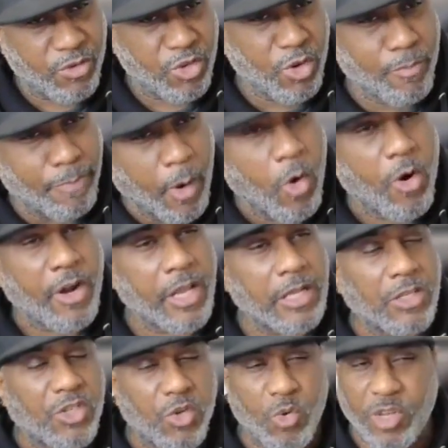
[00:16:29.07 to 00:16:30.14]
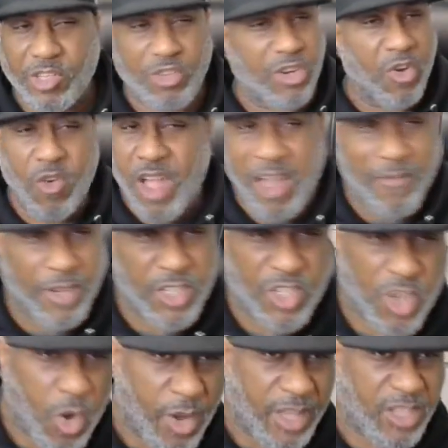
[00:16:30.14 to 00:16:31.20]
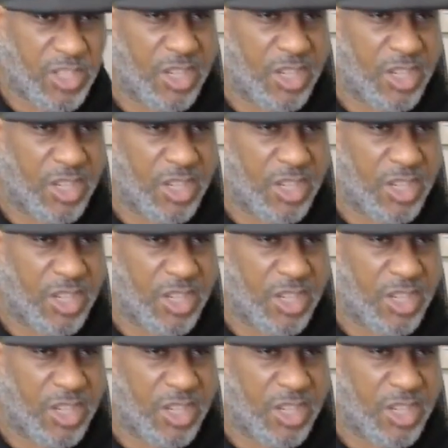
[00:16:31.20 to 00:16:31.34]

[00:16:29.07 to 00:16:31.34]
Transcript: You're born into it. You don't have a choice.